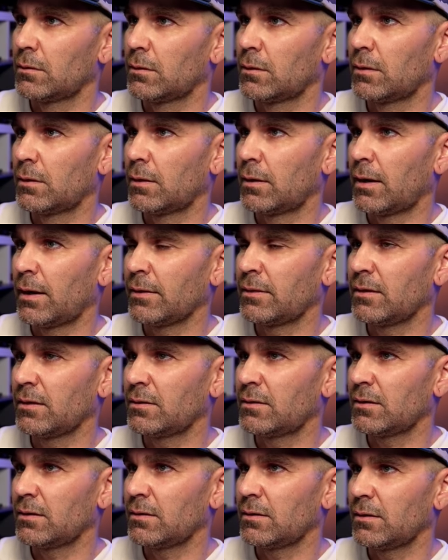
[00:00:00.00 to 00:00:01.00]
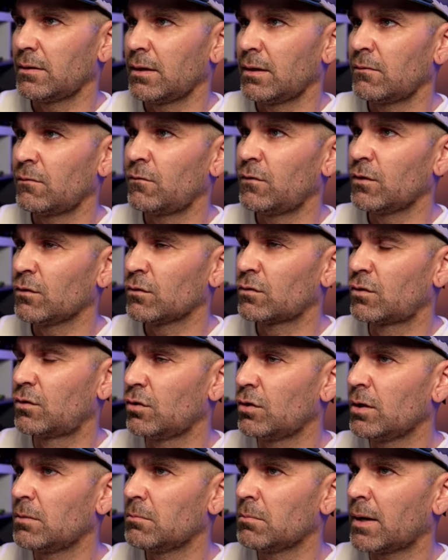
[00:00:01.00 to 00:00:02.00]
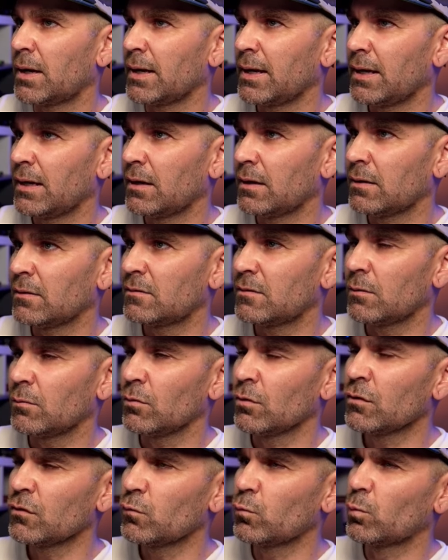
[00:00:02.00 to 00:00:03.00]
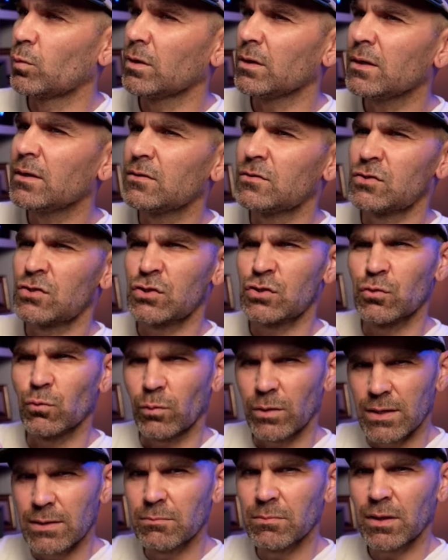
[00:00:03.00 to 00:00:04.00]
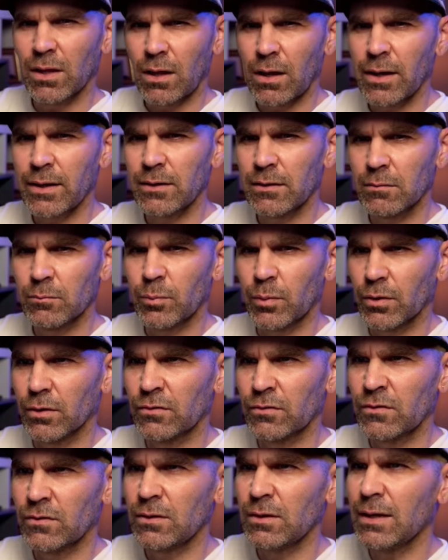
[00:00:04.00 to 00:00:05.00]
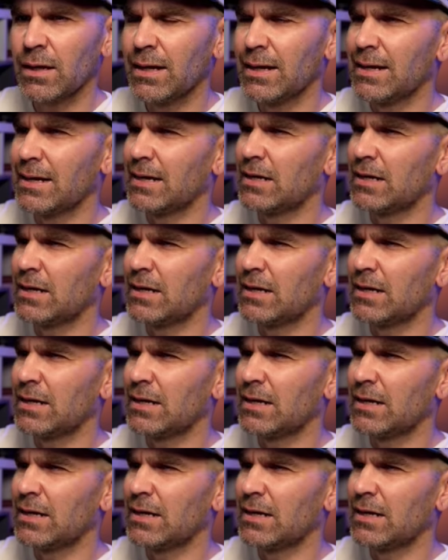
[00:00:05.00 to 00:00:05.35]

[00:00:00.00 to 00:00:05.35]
I think that it feels good in my hands. It looks really streamlined in person.